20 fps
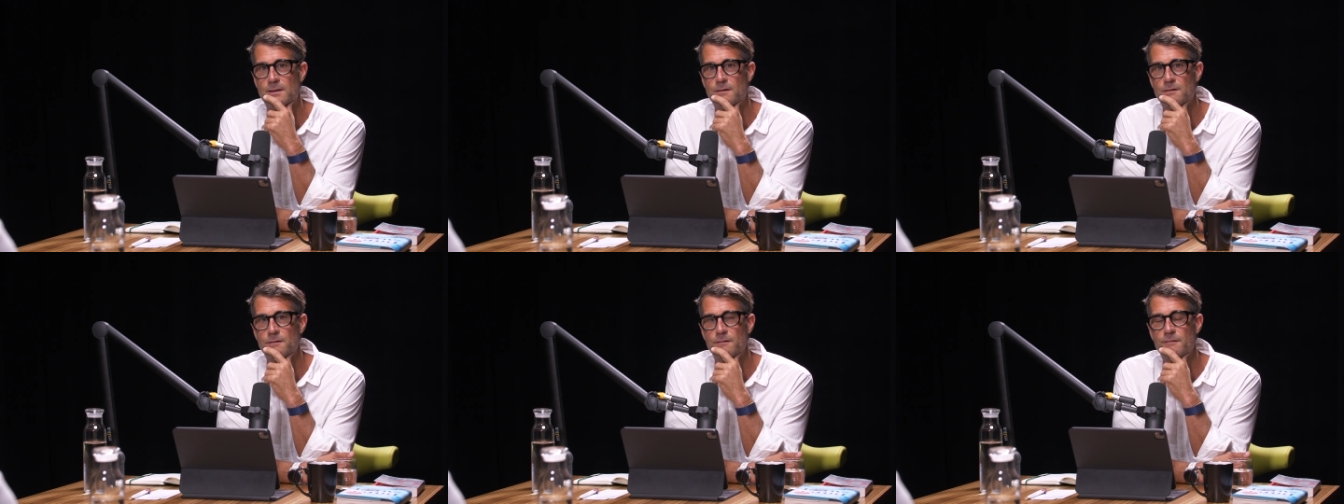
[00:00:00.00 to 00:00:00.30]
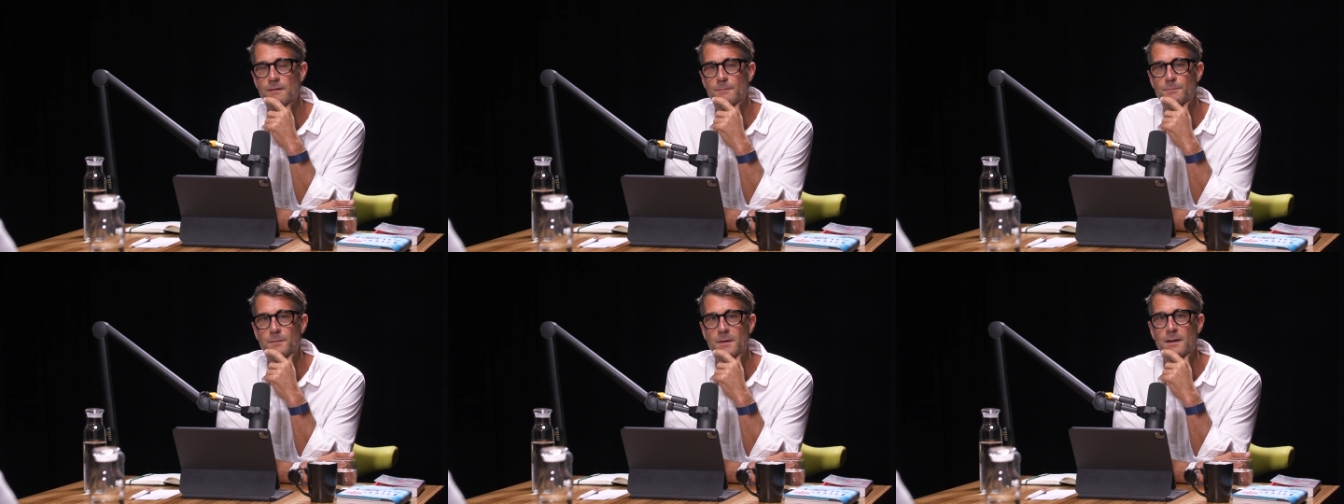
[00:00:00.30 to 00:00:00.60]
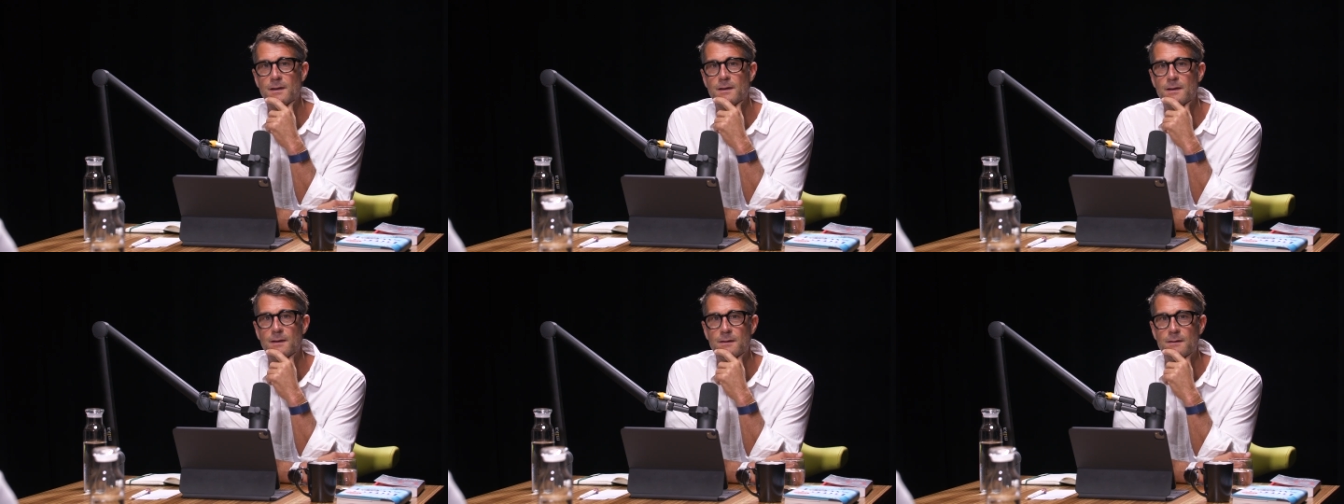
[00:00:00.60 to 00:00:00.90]
There is
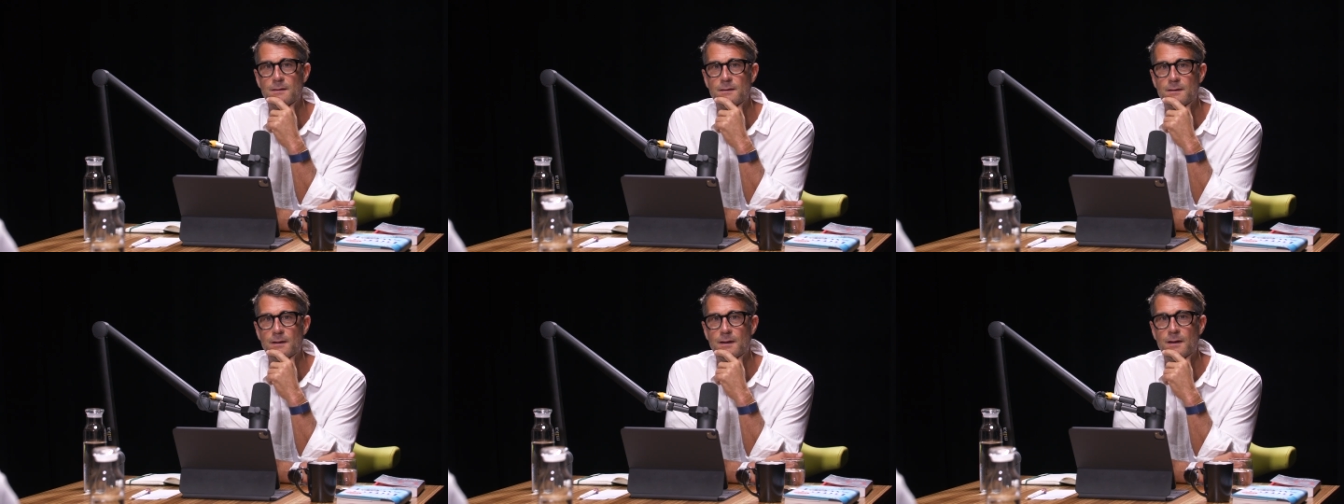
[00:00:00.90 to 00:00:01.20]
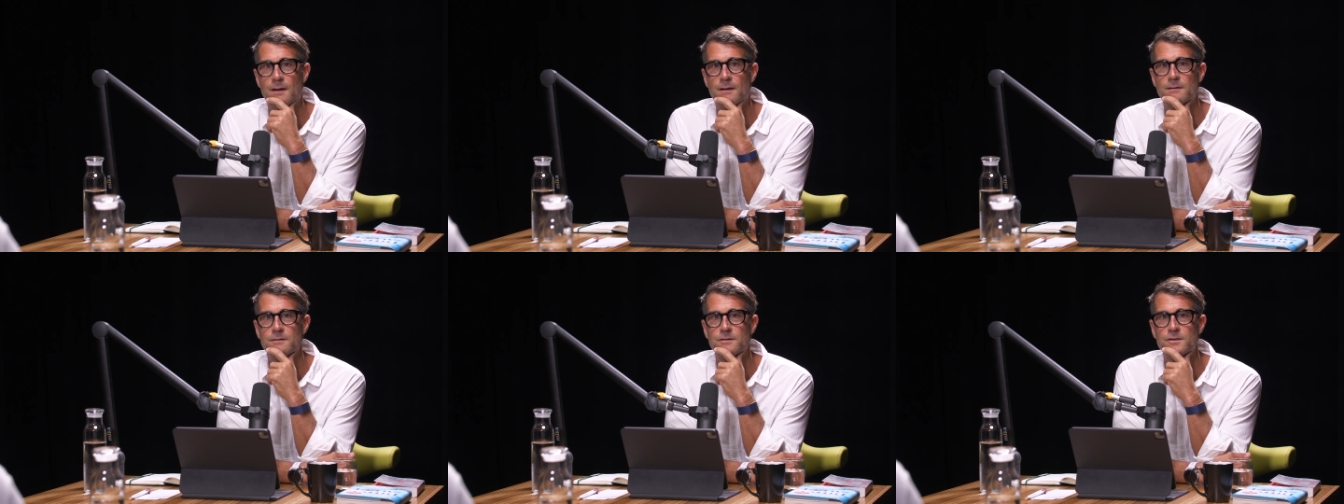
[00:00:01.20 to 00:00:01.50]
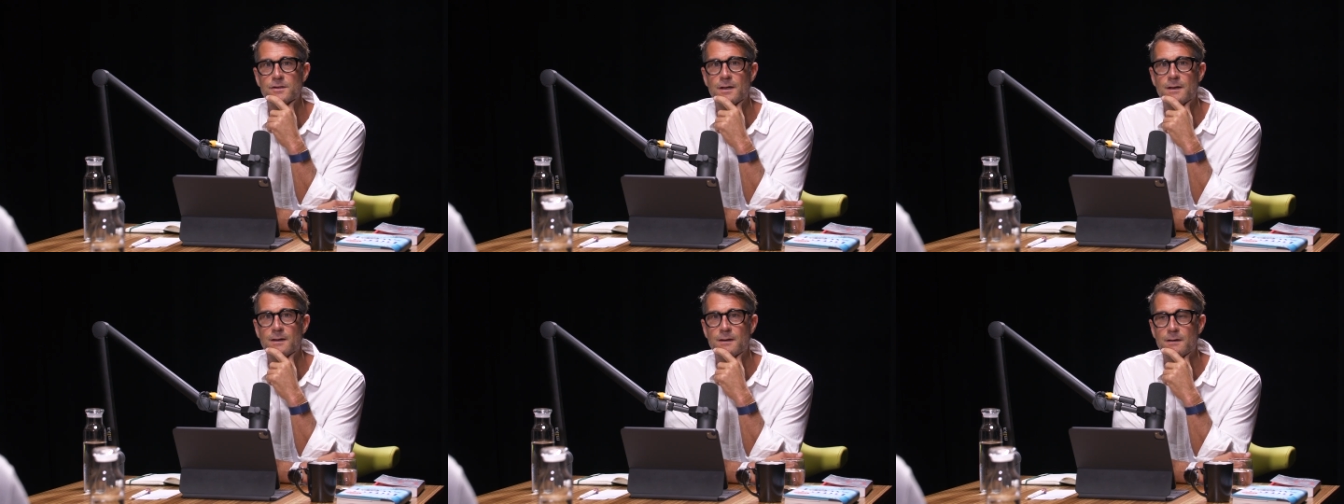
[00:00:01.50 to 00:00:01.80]
something
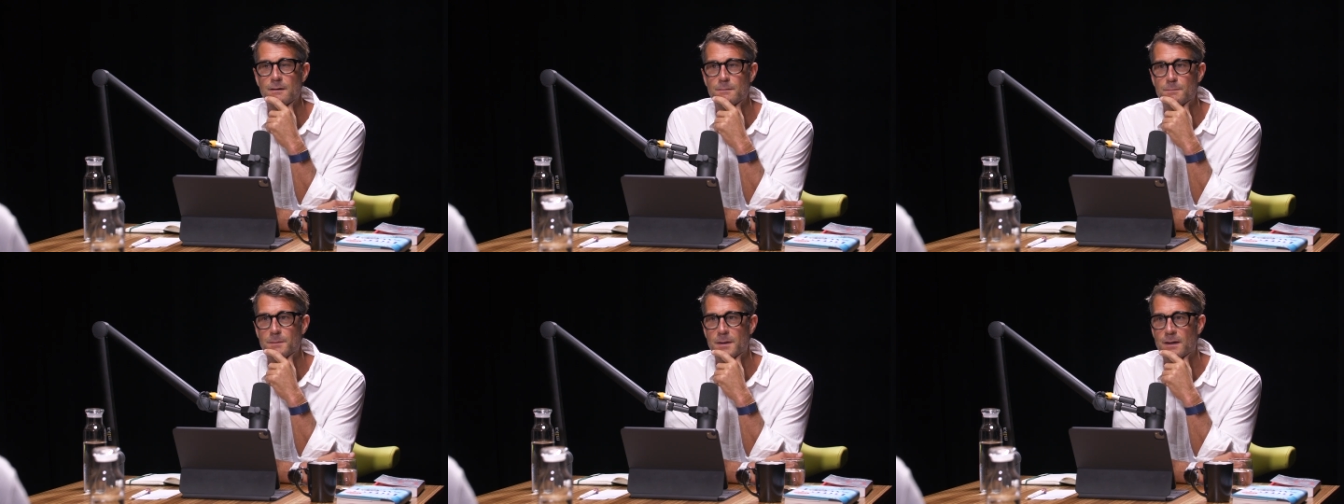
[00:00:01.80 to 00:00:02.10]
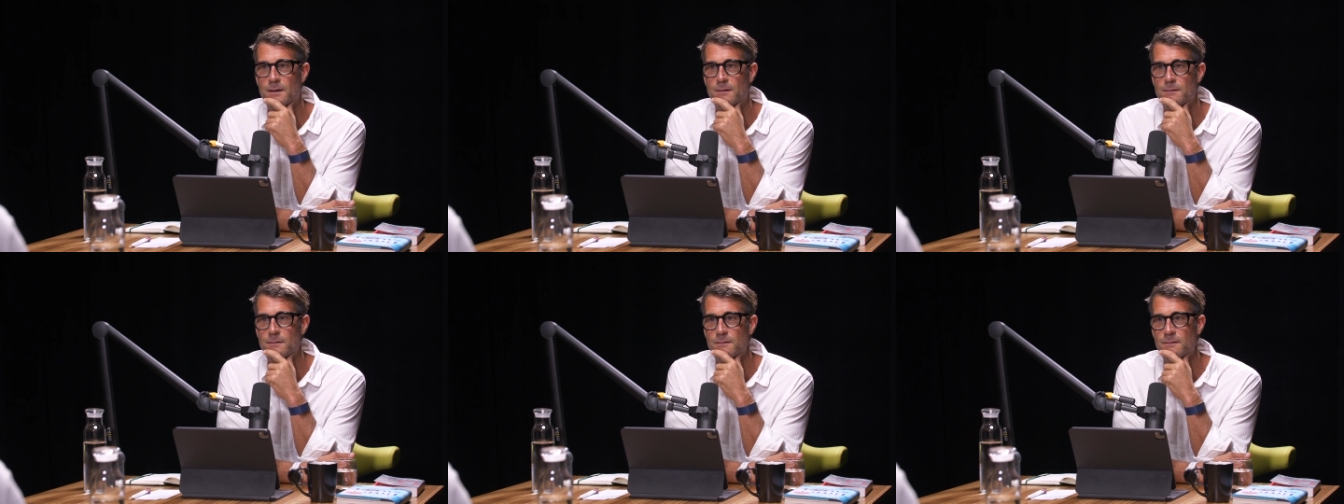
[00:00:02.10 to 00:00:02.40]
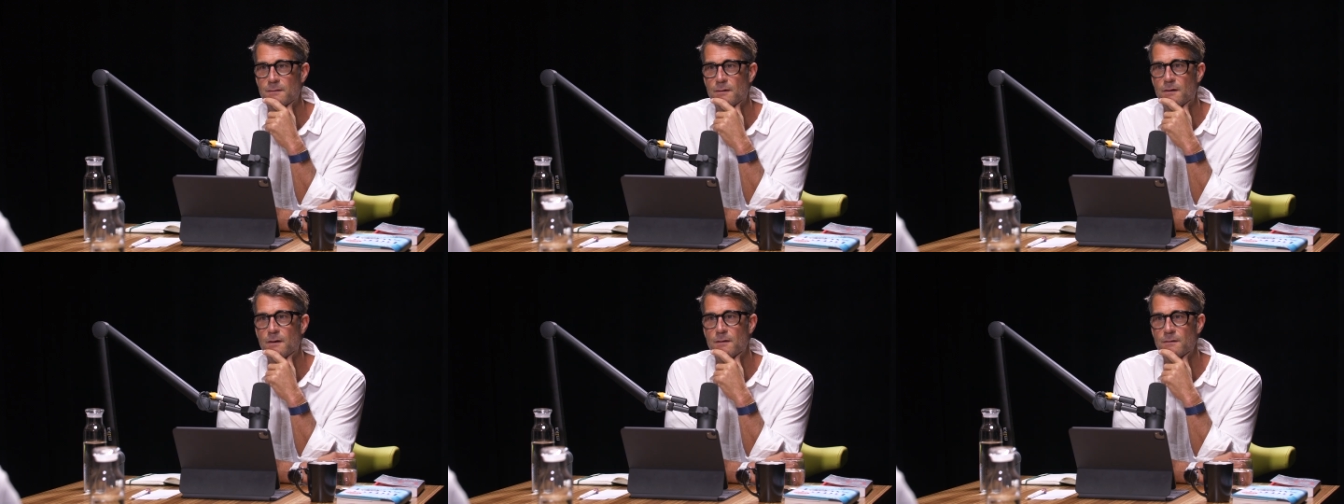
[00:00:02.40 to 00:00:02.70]
elegiac about
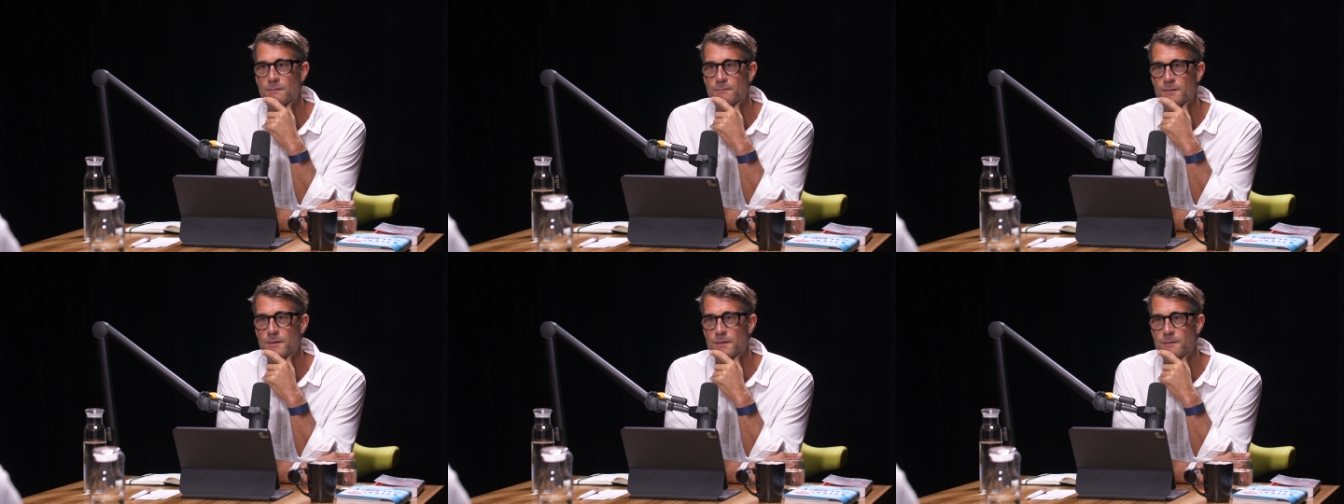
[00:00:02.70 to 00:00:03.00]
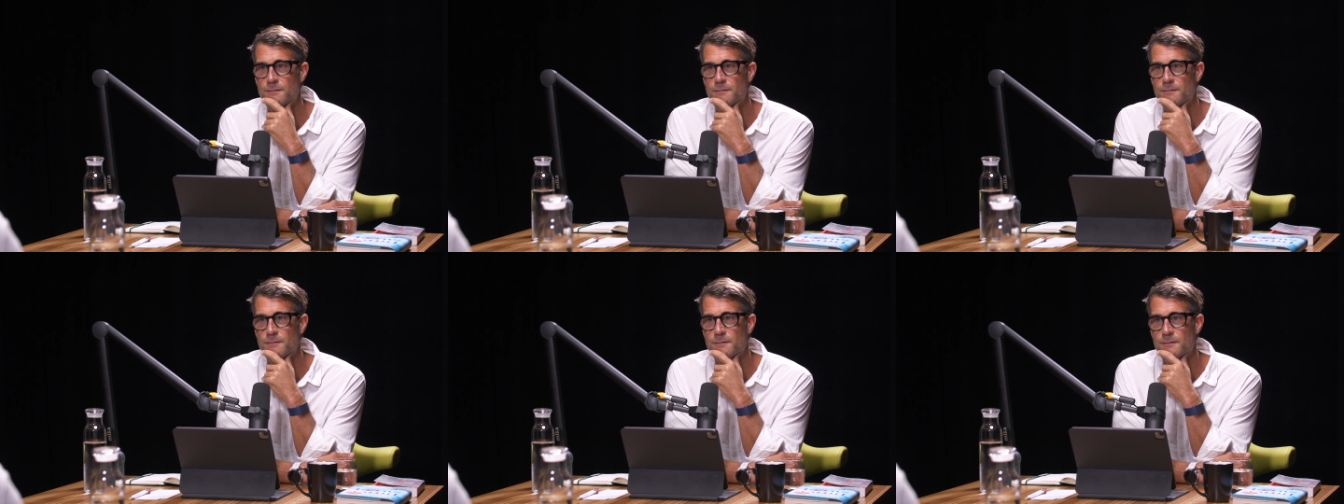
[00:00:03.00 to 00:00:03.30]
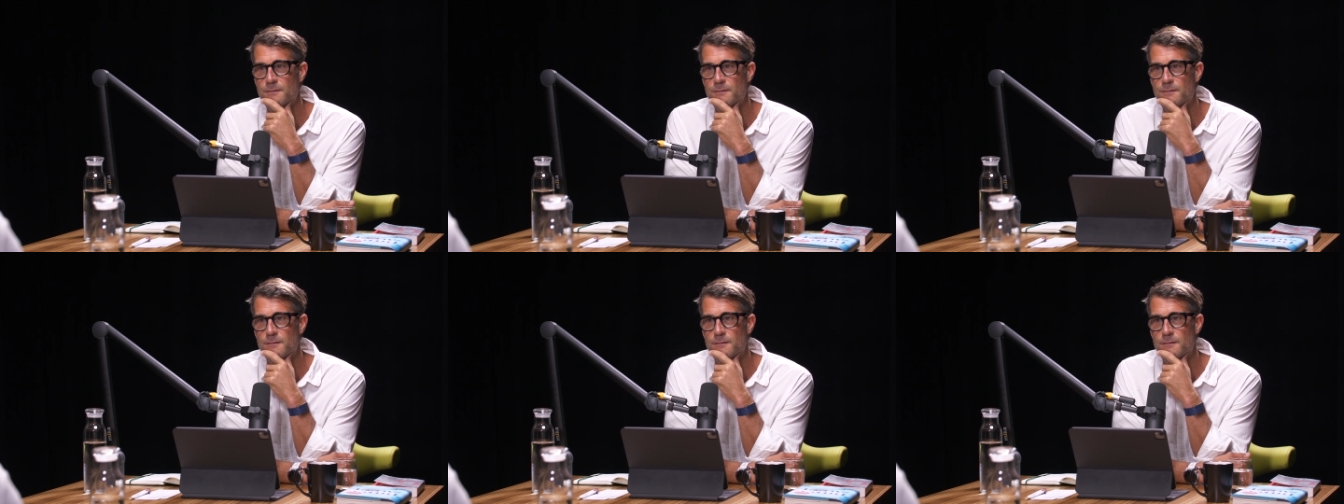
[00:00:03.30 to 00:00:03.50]
all of this.